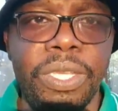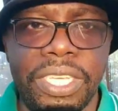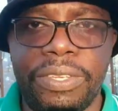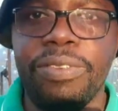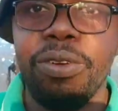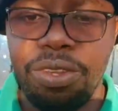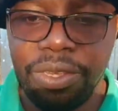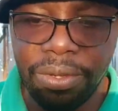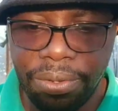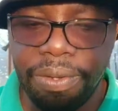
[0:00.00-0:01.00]
we just
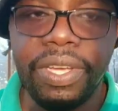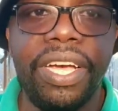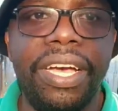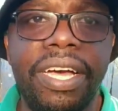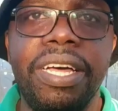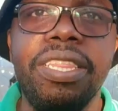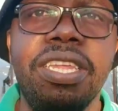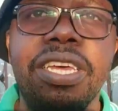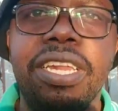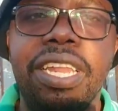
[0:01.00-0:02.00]
showed you
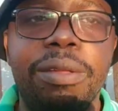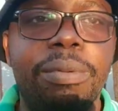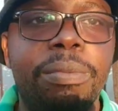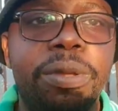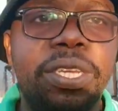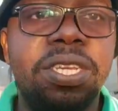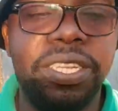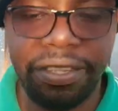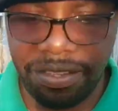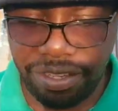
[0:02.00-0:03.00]
the land
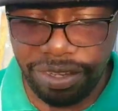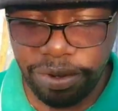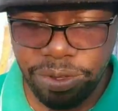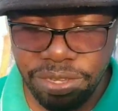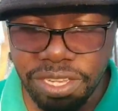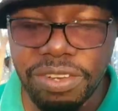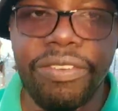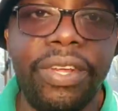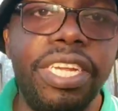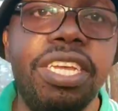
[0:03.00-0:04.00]
preparations, you know,
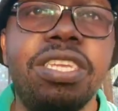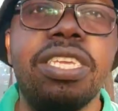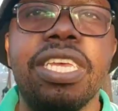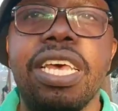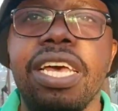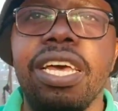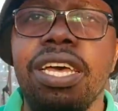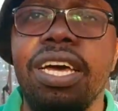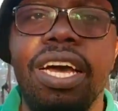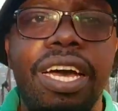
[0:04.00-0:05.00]
in readiness
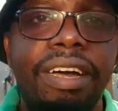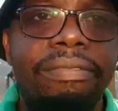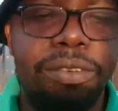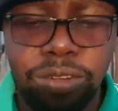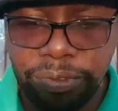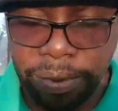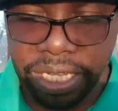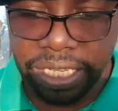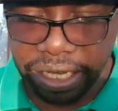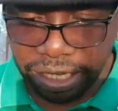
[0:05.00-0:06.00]
for
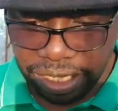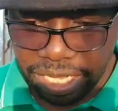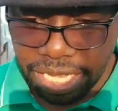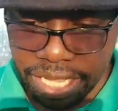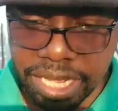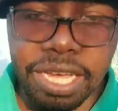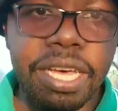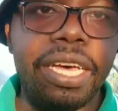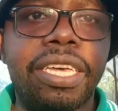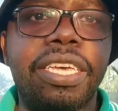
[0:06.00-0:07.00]
transplanting,
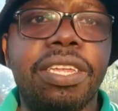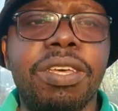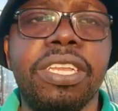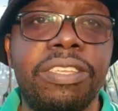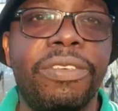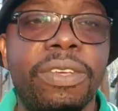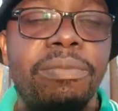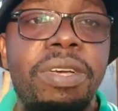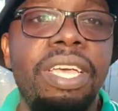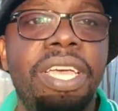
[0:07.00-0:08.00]
you know, English
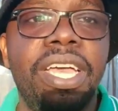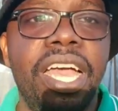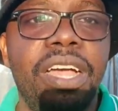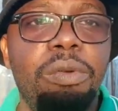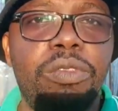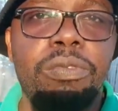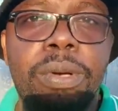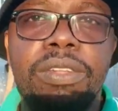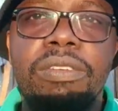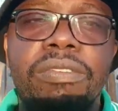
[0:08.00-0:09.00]
cucumber, which
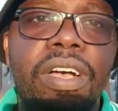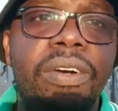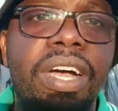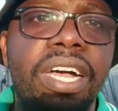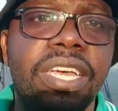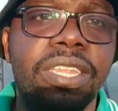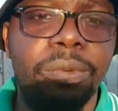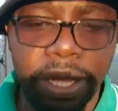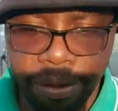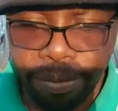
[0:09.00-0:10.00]
was part of our,
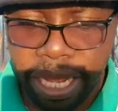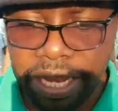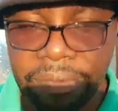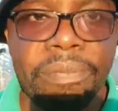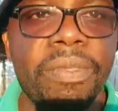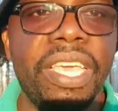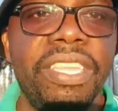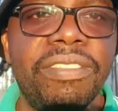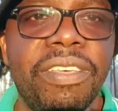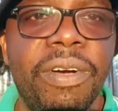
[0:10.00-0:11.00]
you know, weekly plan.
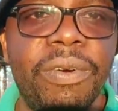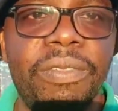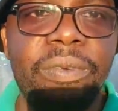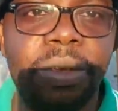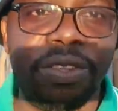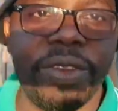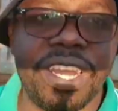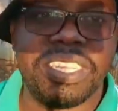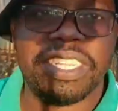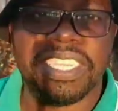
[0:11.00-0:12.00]
And so what
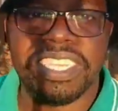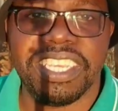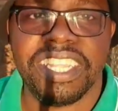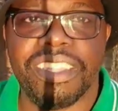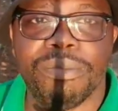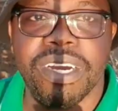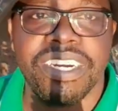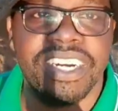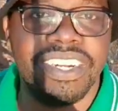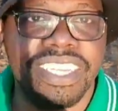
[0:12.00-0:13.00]
you actually see in the
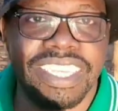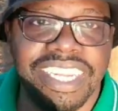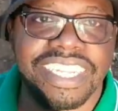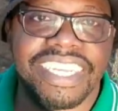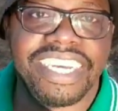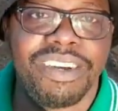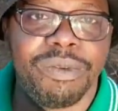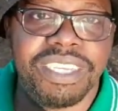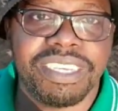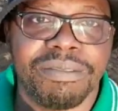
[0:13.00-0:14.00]
background is
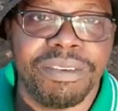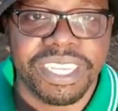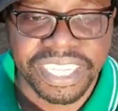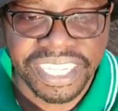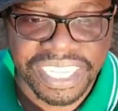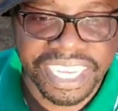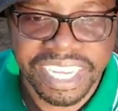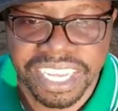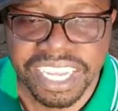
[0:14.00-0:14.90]
that we just finished